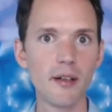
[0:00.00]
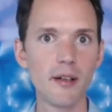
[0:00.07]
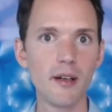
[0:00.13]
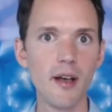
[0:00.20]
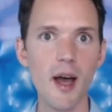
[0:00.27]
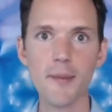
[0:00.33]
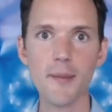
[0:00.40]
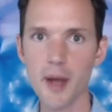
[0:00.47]

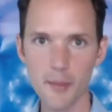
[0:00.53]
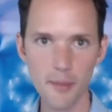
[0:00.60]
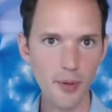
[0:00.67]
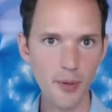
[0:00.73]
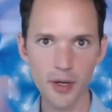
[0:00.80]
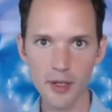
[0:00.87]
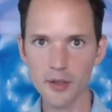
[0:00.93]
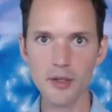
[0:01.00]
I'm not yeah.
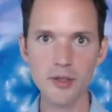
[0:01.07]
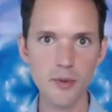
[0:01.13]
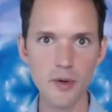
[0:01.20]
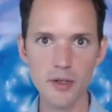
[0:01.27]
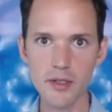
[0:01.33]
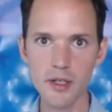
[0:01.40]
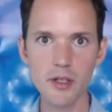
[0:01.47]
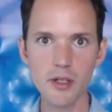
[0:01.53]
putting those
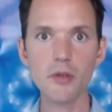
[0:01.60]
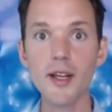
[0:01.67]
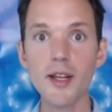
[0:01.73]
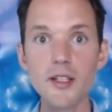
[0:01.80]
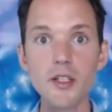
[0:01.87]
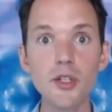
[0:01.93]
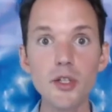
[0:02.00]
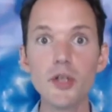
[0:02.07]
words.
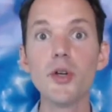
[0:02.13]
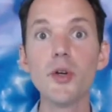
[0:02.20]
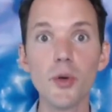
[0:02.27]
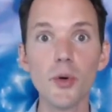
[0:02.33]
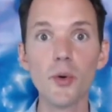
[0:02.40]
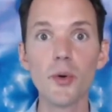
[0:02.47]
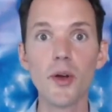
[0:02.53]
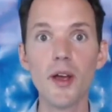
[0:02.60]
That's
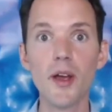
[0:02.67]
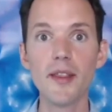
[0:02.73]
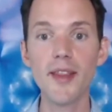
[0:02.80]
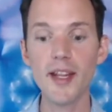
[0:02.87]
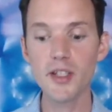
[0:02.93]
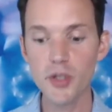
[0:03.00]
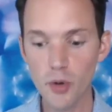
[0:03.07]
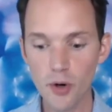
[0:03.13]
you.
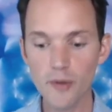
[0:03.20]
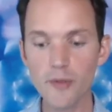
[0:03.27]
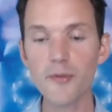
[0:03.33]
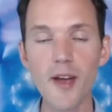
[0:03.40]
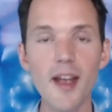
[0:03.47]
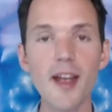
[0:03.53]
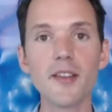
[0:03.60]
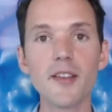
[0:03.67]
That's your
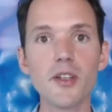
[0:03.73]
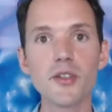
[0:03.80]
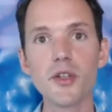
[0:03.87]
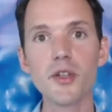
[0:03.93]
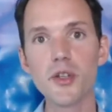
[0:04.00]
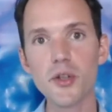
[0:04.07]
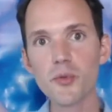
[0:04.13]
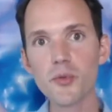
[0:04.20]
faith. And
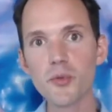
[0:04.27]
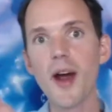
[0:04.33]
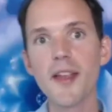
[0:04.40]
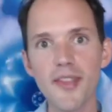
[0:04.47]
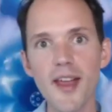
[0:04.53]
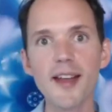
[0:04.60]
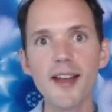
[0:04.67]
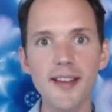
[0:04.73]
so you
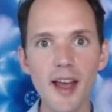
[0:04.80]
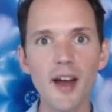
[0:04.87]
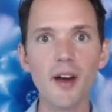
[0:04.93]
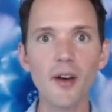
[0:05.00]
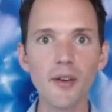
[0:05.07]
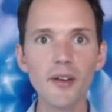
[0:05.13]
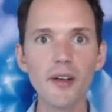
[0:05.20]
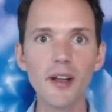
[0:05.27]
write that
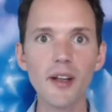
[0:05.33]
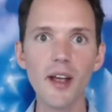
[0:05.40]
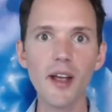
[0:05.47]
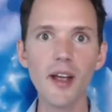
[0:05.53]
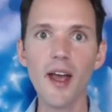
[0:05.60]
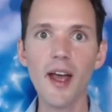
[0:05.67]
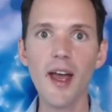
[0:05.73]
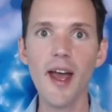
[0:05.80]
down.
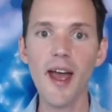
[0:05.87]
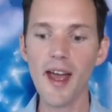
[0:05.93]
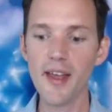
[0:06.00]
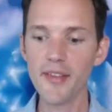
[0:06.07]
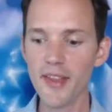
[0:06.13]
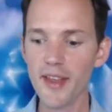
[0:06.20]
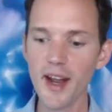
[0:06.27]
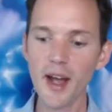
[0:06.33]
And
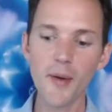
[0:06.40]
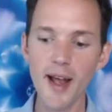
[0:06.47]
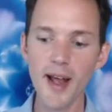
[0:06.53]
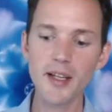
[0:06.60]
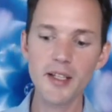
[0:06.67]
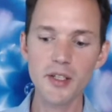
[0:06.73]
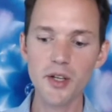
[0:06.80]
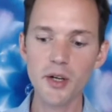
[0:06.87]
then I would
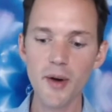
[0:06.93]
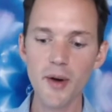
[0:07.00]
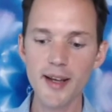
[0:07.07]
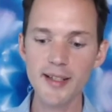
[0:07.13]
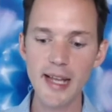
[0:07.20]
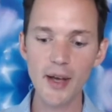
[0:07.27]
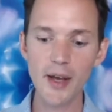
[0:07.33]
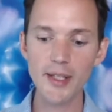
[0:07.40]
ask you to write
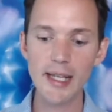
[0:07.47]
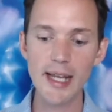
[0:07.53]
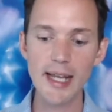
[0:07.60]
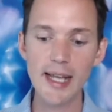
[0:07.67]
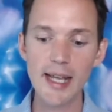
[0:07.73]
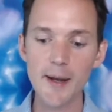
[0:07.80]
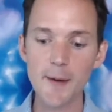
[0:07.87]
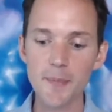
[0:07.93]
down
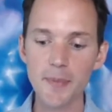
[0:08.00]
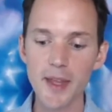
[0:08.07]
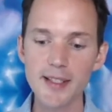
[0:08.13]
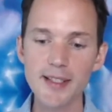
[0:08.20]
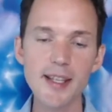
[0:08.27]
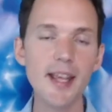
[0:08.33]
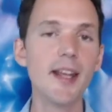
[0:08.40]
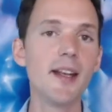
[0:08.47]

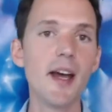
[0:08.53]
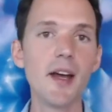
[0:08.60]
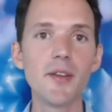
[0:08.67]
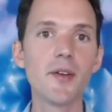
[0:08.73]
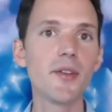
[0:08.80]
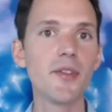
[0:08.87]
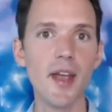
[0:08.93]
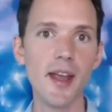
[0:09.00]
10 other
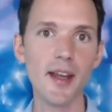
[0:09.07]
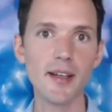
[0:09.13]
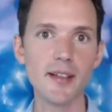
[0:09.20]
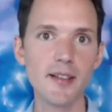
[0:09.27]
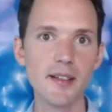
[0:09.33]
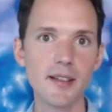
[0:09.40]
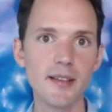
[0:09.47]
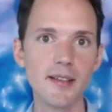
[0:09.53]

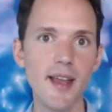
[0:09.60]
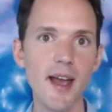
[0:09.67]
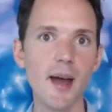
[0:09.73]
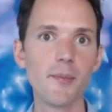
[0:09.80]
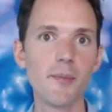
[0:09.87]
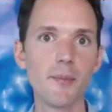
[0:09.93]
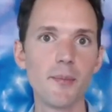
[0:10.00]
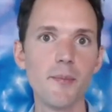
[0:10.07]
things
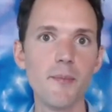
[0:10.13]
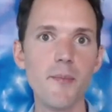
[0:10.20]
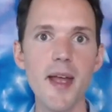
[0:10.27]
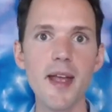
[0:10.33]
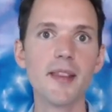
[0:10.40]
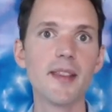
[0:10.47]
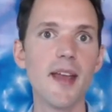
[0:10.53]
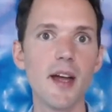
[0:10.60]
that
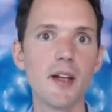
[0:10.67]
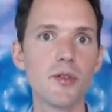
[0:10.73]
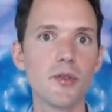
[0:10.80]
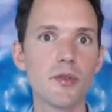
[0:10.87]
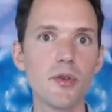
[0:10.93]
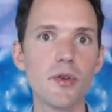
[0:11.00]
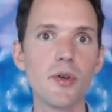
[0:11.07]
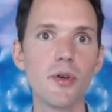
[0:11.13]
make that
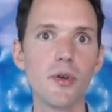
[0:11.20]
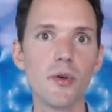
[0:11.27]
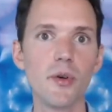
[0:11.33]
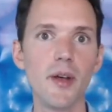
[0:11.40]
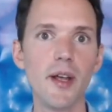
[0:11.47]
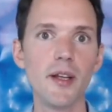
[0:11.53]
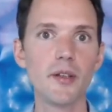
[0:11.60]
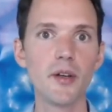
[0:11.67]
true
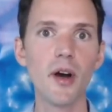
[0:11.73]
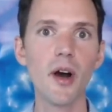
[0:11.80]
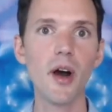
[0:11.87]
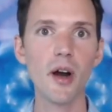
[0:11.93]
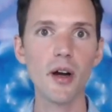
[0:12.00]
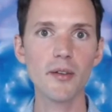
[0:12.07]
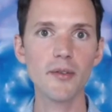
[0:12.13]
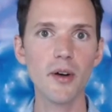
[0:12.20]
in your
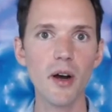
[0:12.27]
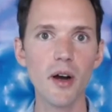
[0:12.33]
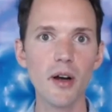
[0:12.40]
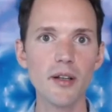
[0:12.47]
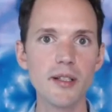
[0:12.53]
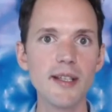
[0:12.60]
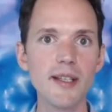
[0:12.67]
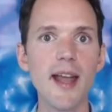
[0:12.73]
heart of
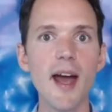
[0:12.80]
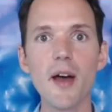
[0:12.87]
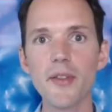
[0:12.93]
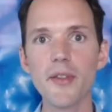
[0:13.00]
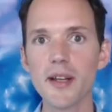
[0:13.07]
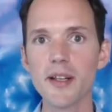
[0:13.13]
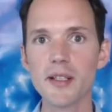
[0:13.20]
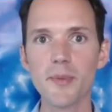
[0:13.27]
hearts now
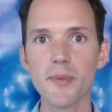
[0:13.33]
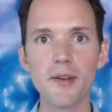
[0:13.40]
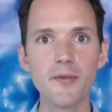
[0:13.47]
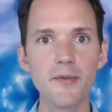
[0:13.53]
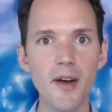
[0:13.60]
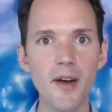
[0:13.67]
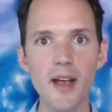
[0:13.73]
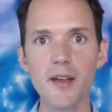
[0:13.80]
that it's been
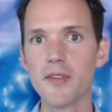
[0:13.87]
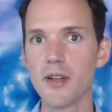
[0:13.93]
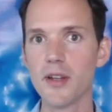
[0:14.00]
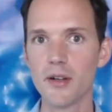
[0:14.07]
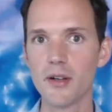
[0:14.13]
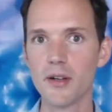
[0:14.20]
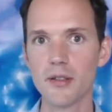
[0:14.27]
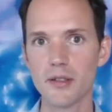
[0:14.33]
five
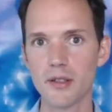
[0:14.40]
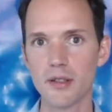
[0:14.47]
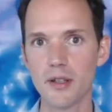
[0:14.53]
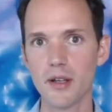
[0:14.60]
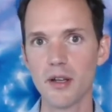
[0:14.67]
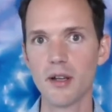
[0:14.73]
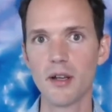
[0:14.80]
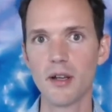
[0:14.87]
years
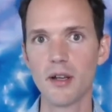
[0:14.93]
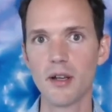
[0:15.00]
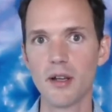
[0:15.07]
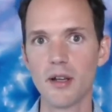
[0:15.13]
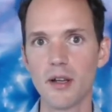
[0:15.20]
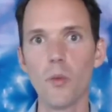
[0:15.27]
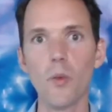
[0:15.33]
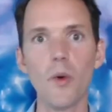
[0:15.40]

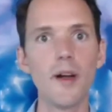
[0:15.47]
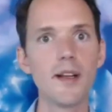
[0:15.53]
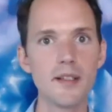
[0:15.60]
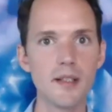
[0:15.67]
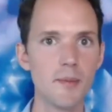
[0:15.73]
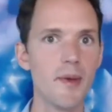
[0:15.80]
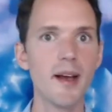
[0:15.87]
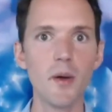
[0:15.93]
mm-hmm. what is the
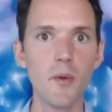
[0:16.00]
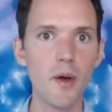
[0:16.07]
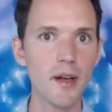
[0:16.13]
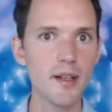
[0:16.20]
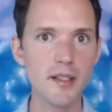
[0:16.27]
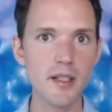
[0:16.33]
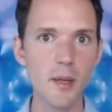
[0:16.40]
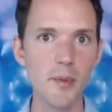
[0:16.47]
Mega Wellness
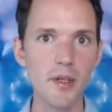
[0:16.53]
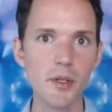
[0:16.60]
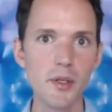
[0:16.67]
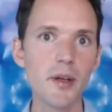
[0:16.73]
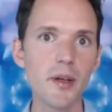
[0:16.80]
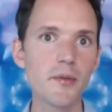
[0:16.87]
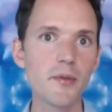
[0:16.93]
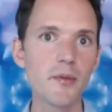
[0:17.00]
Summit
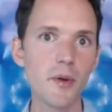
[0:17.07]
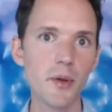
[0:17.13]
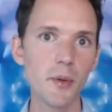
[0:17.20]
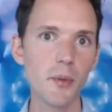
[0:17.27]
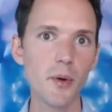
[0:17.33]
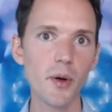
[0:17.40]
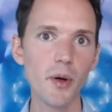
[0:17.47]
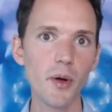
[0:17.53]
doing for the
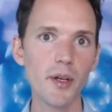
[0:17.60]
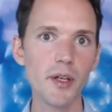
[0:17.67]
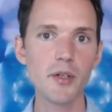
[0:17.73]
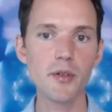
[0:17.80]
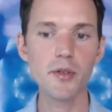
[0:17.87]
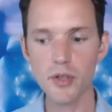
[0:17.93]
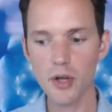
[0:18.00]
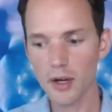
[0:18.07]
world and you
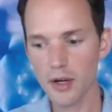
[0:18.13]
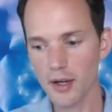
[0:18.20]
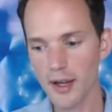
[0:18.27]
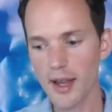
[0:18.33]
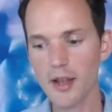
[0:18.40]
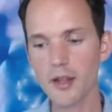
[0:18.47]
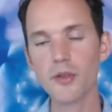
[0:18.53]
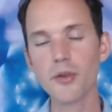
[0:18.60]
start
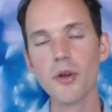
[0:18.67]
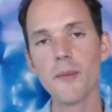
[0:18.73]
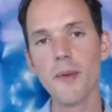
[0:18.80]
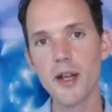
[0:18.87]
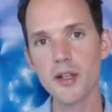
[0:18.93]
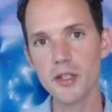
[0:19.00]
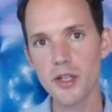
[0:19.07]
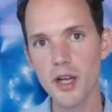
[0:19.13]
it, through
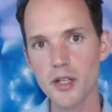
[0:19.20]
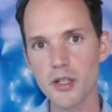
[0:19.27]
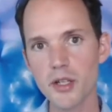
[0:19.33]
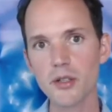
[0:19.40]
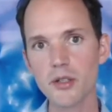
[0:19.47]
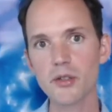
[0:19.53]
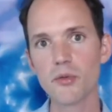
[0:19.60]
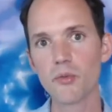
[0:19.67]
imagination
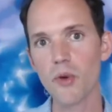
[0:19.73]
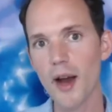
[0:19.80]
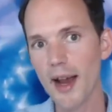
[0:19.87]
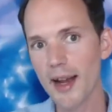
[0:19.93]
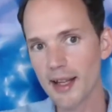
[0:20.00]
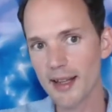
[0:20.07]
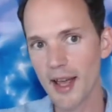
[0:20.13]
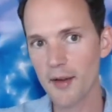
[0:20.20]

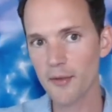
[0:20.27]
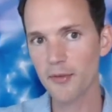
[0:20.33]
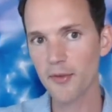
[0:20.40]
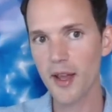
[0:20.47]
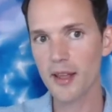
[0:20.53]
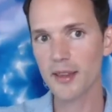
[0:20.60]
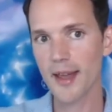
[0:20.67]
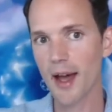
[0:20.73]
writing that
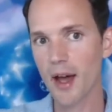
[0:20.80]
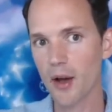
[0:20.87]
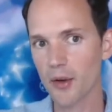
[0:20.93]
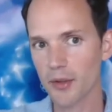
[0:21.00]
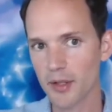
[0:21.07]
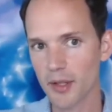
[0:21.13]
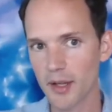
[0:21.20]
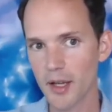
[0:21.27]
faith out
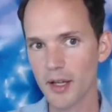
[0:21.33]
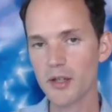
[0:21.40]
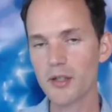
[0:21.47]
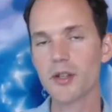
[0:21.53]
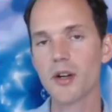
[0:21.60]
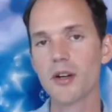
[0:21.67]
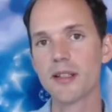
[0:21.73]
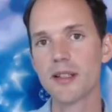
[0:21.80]
you right.
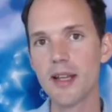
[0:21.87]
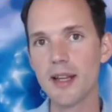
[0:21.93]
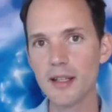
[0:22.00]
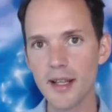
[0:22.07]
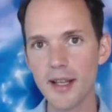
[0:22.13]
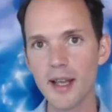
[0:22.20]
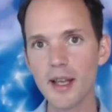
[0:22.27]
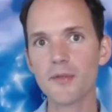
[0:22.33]
start seeing
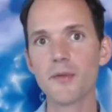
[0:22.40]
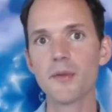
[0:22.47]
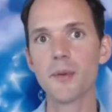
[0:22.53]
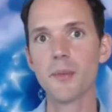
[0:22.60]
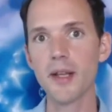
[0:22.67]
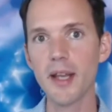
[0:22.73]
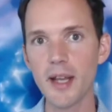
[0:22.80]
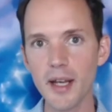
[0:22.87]
the end from the
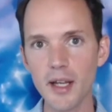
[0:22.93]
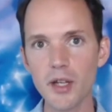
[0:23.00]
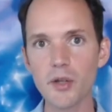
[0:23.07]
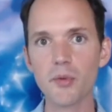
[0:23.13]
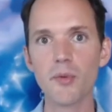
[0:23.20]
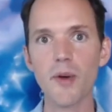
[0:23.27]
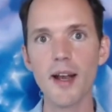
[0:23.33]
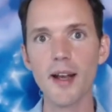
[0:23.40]
beginning you
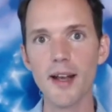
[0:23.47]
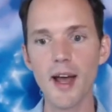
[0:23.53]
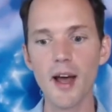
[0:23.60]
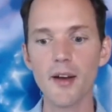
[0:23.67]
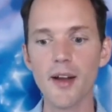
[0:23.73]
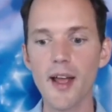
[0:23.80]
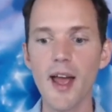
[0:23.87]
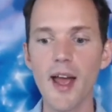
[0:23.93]
write it out
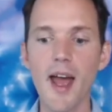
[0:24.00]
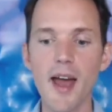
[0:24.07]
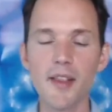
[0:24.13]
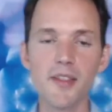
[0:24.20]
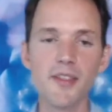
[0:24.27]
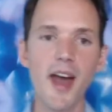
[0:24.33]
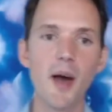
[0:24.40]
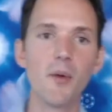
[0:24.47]

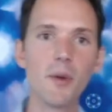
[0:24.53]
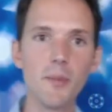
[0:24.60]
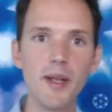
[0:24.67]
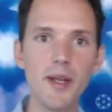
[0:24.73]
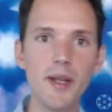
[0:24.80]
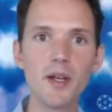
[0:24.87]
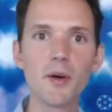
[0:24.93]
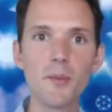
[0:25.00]
and that would be
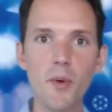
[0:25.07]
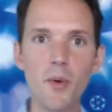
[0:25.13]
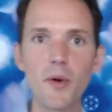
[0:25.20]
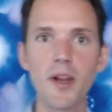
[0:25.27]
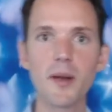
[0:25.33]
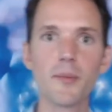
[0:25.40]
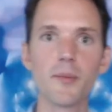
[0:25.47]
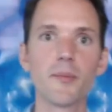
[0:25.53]
your
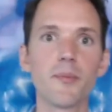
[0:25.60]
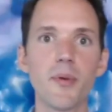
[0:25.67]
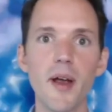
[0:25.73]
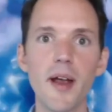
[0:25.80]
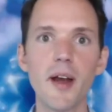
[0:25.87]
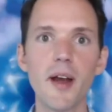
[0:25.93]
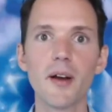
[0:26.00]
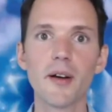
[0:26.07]
morning
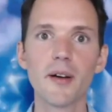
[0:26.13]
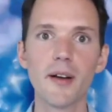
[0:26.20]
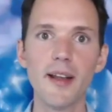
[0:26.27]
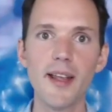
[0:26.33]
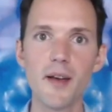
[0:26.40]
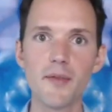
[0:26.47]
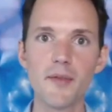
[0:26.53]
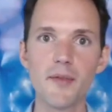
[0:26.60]
prayer
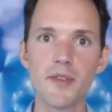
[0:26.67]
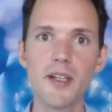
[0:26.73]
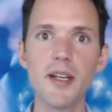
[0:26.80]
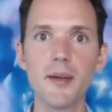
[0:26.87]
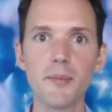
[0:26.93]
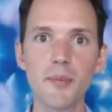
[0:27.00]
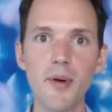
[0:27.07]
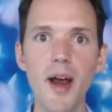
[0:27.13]
eft
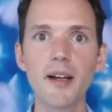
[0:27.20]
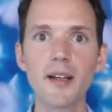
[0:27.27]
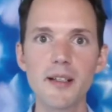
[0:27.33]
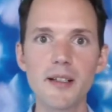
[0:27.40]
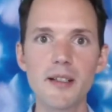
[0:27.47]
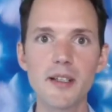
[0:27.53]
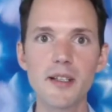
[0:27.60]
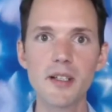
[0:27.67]

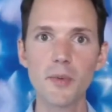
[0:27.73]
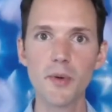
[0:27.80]
practice as you would